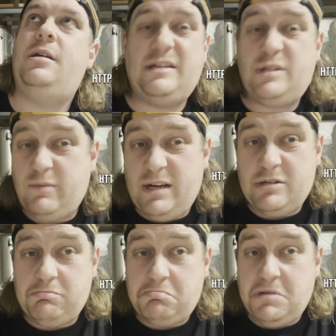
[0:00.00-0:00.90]
the Hunter
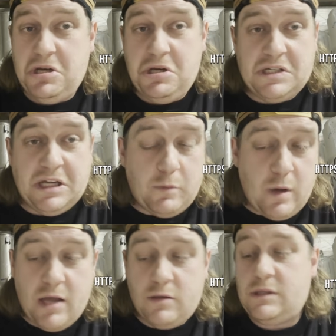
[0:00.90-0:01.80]
region in New South
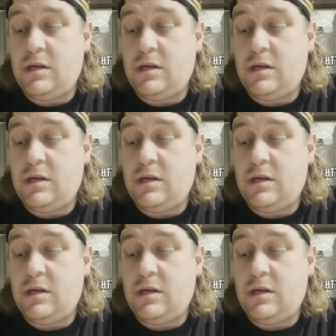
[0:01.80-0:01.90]
Wales.